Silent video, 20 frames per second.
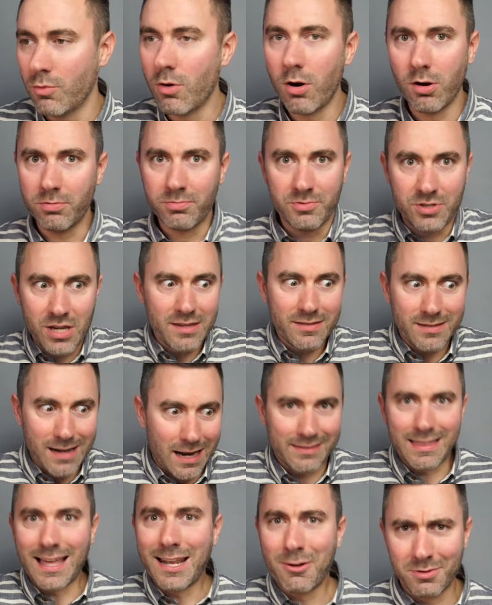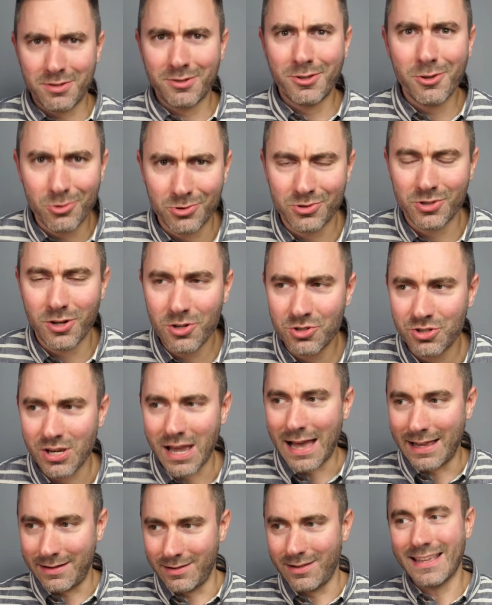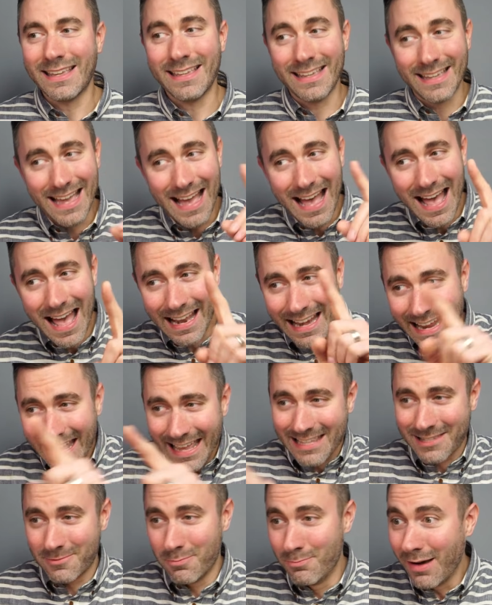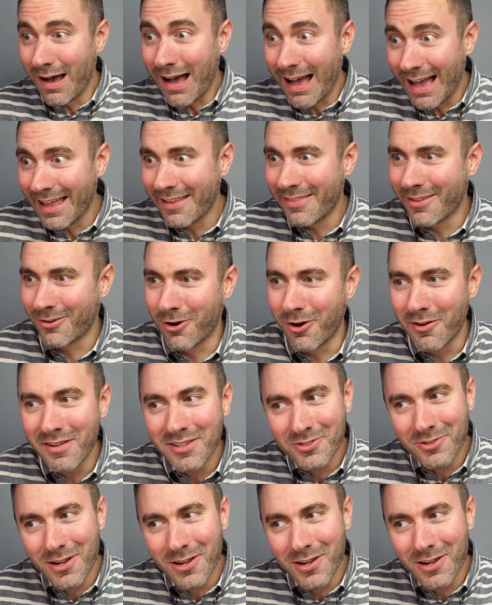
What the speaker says: Well, Jason, I thought it was a Google search ad. Yeah, it is, but they're always